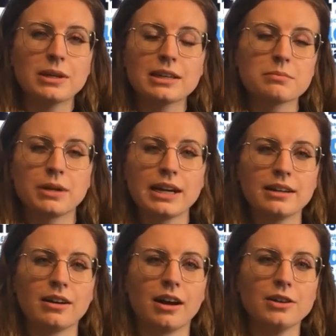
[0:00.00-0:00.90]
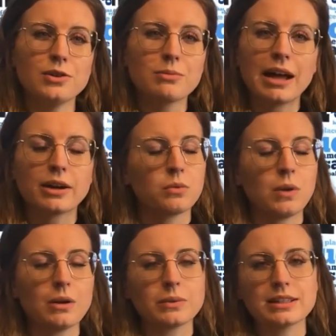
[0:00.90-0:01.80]
can pray to God no matter
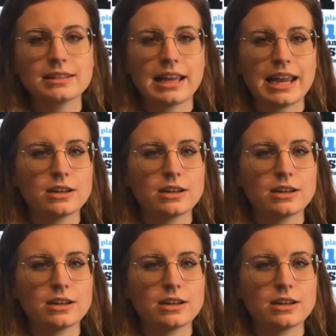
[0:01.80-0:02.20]
what we say,